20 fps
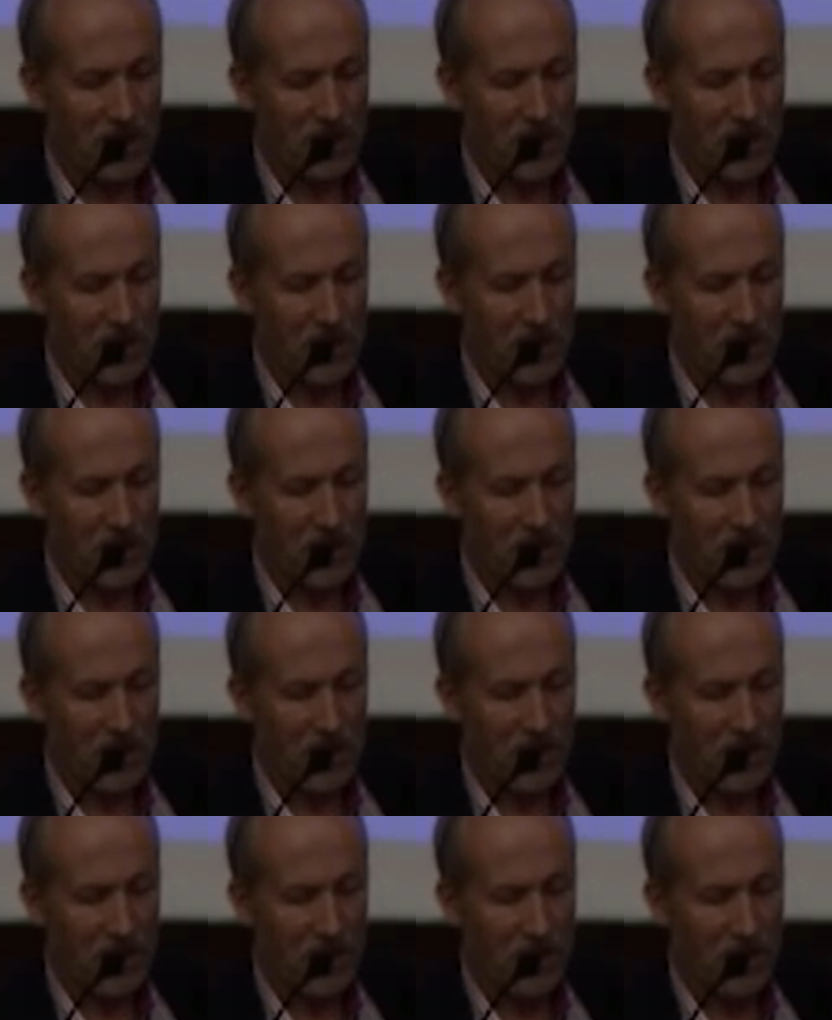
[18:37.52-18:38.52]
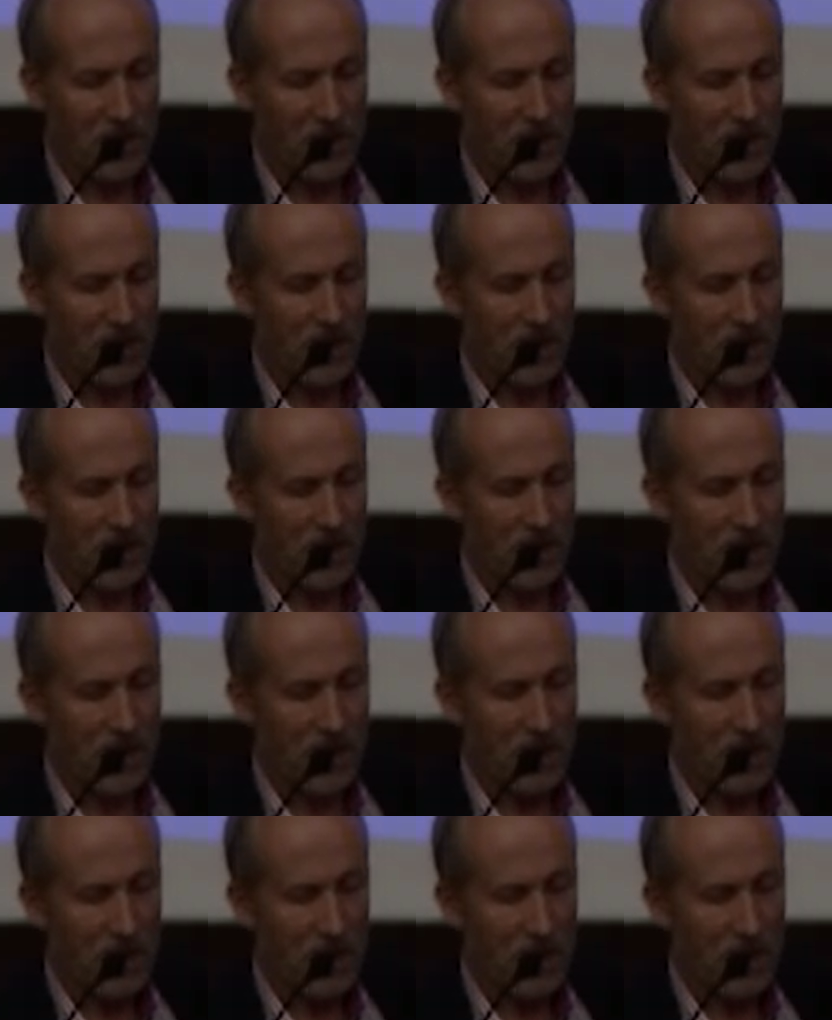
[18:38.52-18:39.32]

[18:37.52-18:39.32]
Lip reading: [no speech]